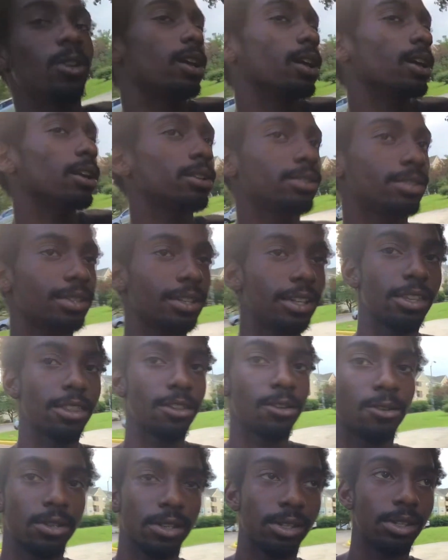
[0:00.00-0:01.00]
at it as an
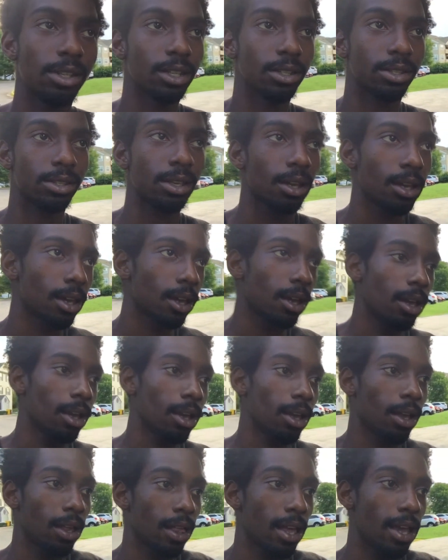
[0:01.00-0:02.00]
E36.
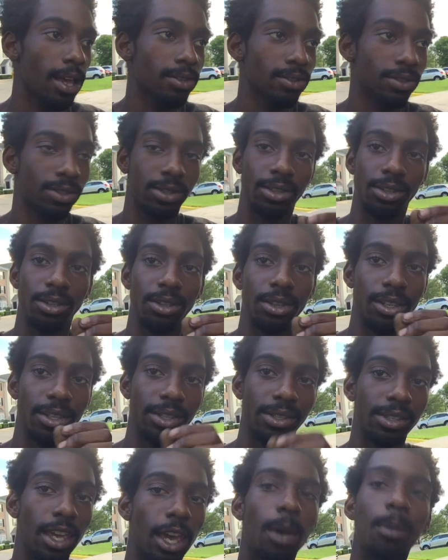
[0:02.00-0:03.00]
It's the
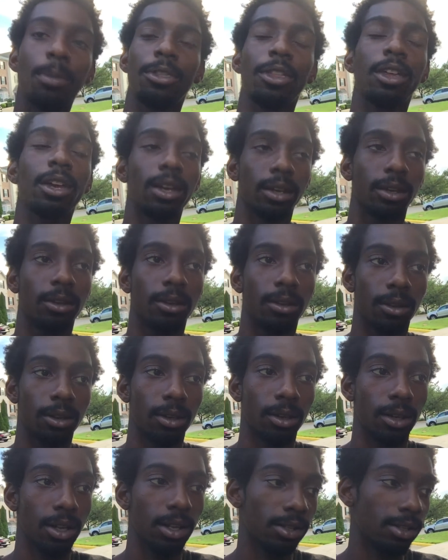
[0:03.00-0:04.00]
same thing.
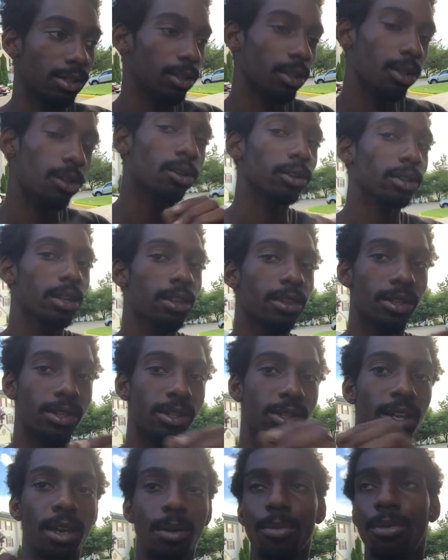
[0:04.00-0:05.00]
It's literally the
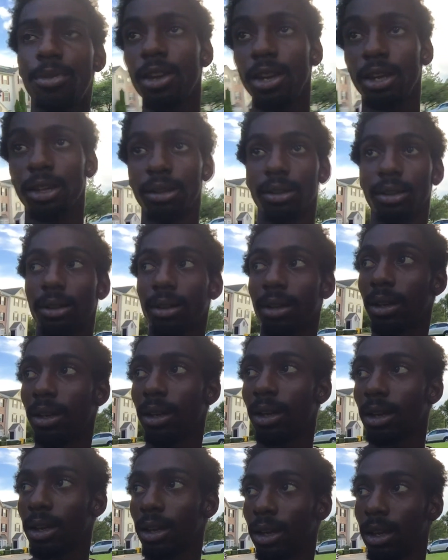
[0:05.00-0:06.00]
same thing.
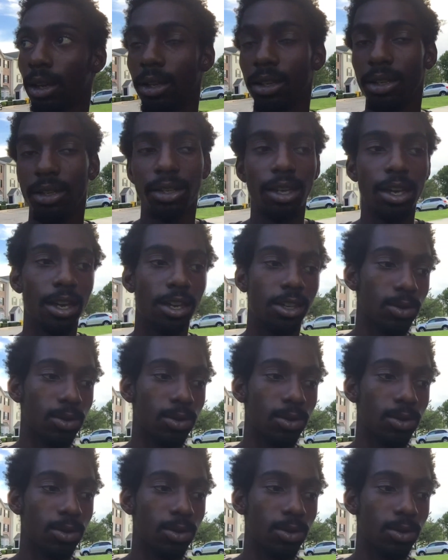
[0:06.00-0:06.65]
Yeah, you